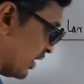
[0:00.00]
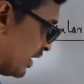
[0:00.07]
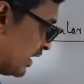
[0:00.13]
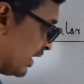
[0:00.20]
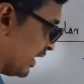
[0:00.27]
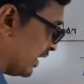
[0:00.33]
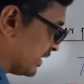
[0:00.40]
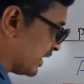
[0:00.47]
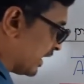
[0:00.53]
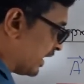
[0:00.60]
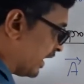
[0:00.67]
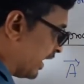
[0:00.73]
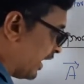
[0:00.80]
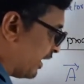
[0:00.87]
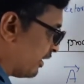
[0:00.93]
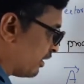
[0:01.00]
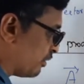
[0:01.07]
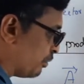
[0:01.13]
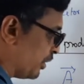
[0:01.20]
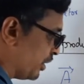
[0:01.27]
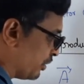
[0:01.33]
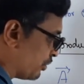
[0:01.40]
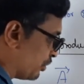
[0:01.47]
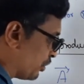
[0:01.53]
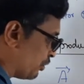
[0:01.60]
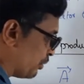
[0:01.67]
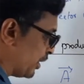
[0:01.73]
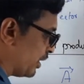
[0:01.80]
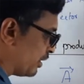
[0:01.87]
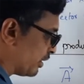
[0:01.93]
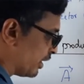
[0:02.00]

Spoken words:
Is that A dot B equal to B dot A?